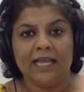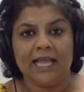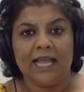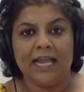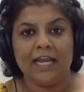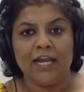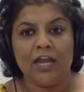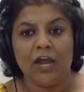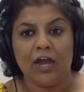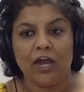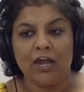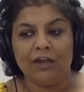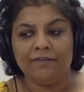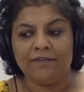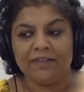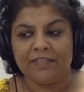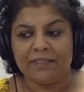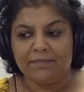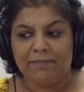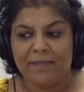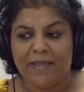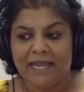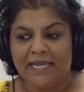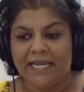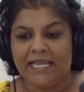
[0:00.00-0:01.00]
along
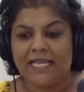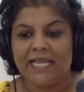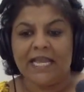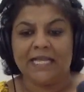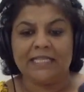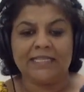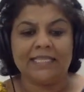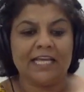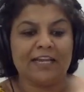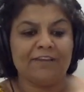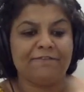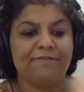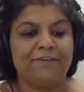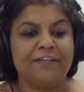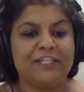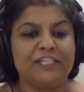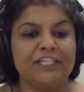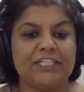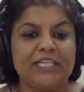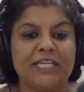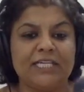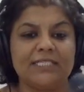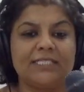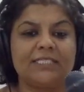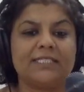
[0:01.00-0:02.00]
with many other
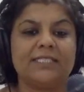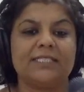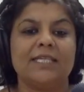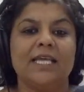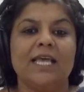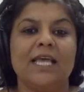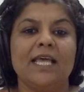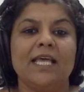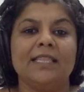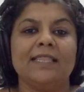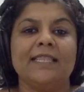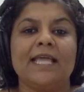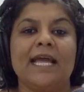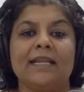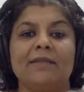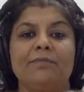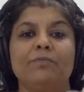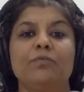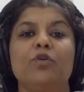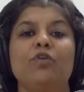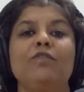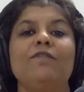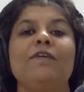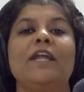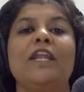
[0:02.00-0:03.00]
fishes that
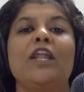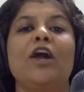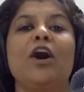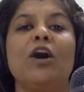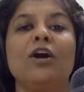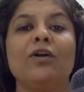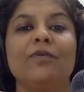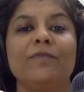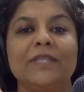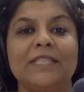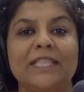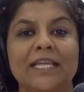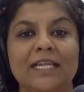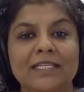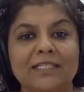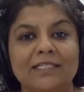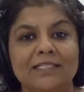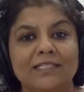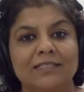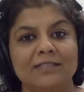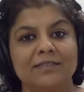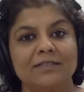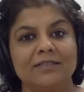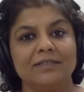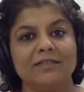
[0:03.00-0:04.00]
move along with
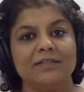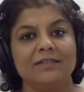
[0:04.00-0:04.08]
it.